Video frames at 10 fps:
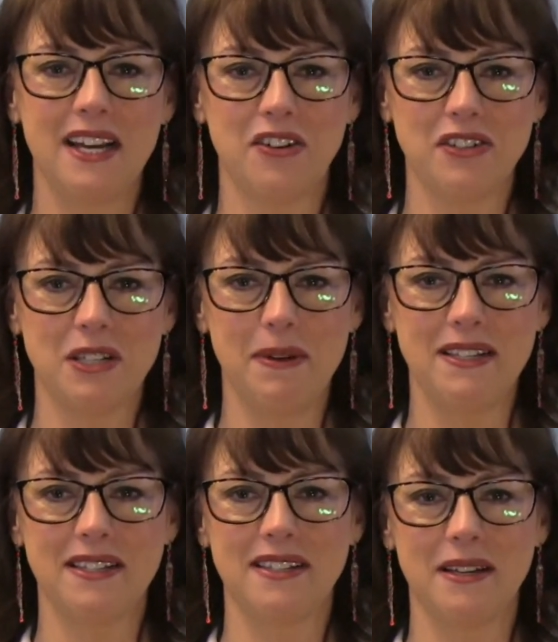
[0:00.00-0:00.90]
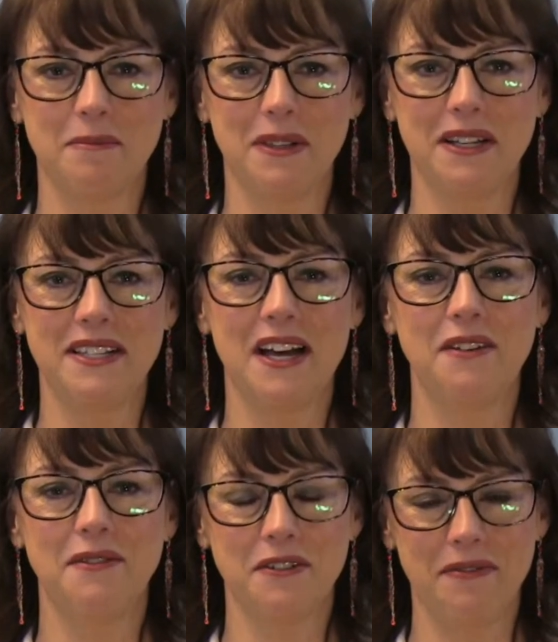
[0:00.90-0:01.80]
aerospace assemblies
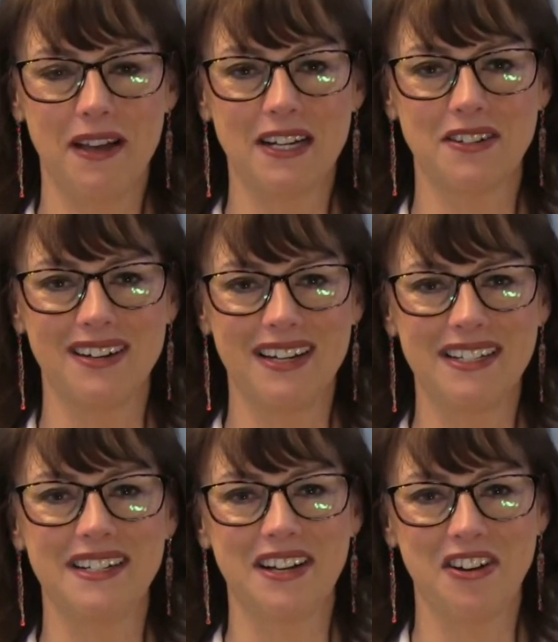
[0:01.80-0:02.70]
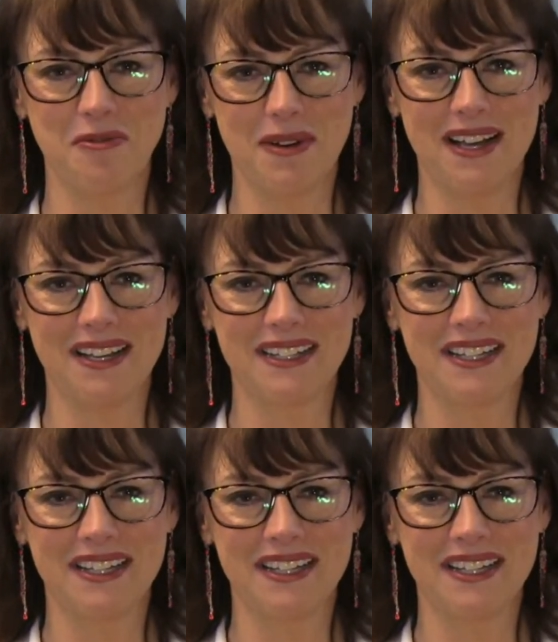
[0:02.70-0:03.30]
out of their factory in Tacoma.